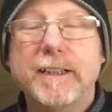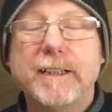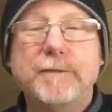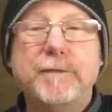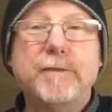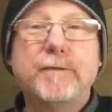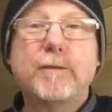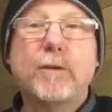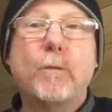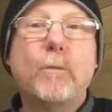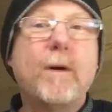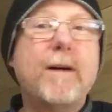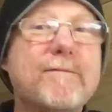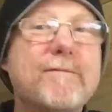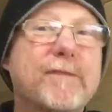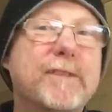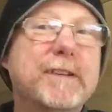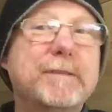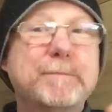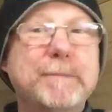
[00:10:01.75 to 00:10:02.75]
If you've got
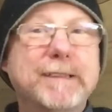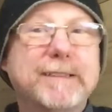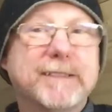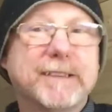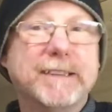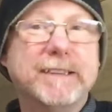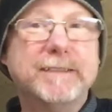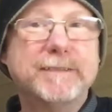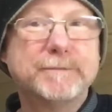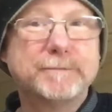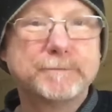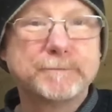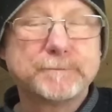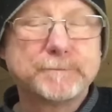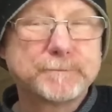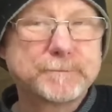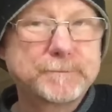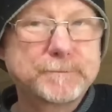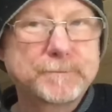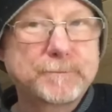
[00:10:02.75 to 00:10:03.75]
thing missing,
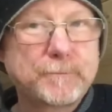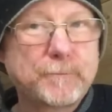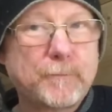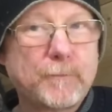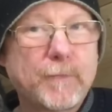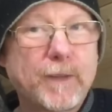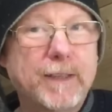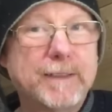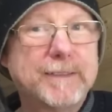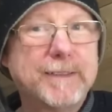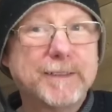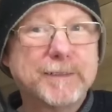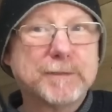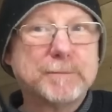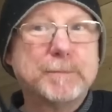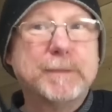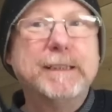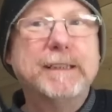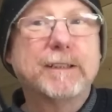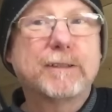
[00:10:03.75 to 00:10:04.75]
it
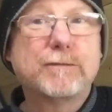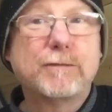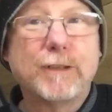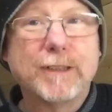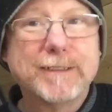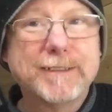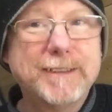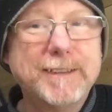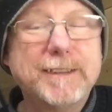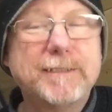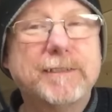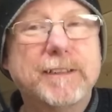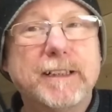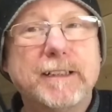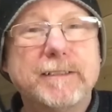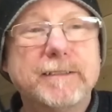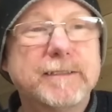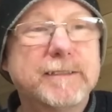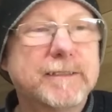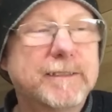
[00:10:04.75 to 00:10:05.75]
doesn't meet the
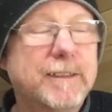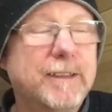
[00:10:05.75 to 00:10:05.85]
criteria,